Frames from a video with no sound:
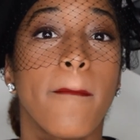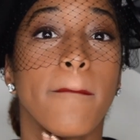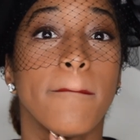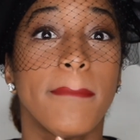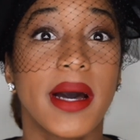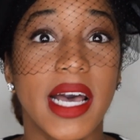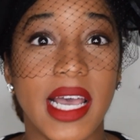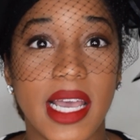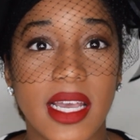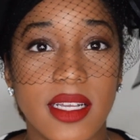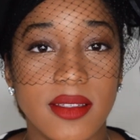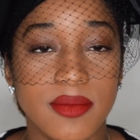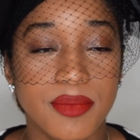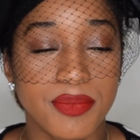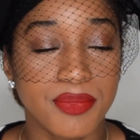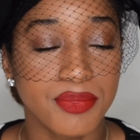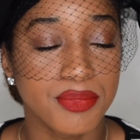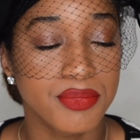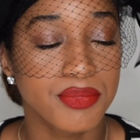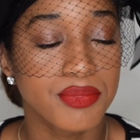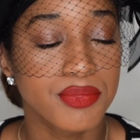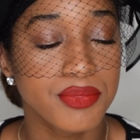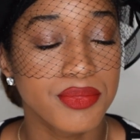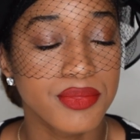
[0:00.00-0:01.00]
But
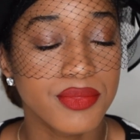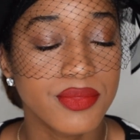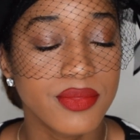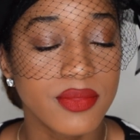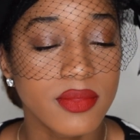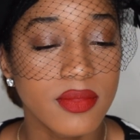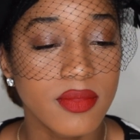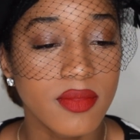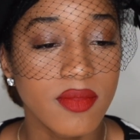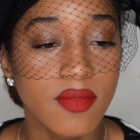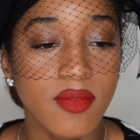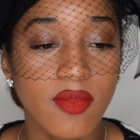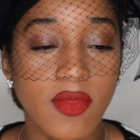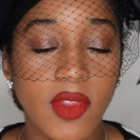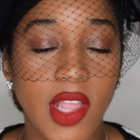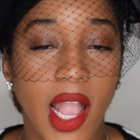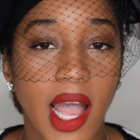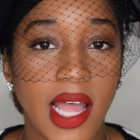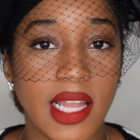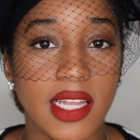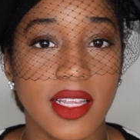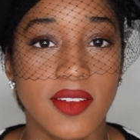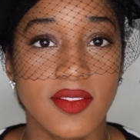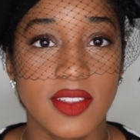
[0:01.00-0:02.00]

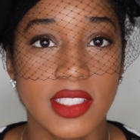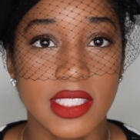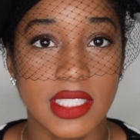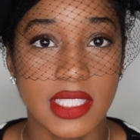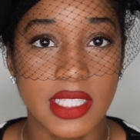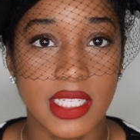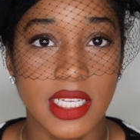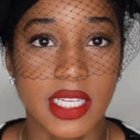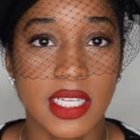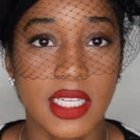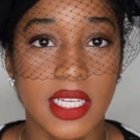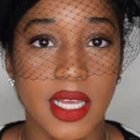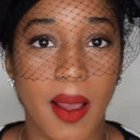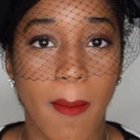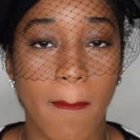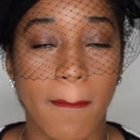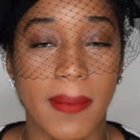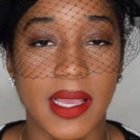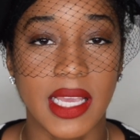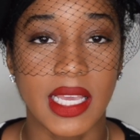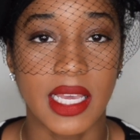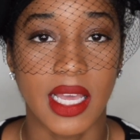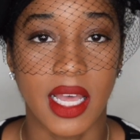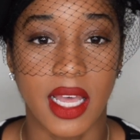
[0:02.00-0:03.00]
I love this look
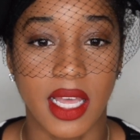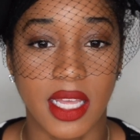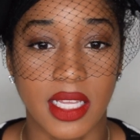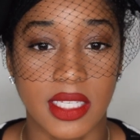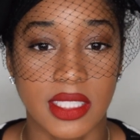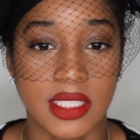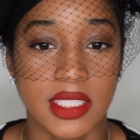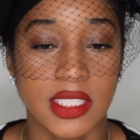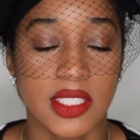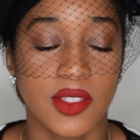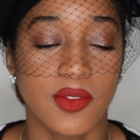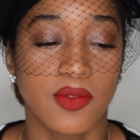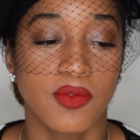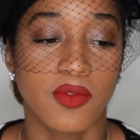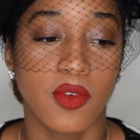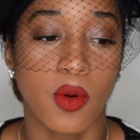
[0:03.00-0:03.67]
because,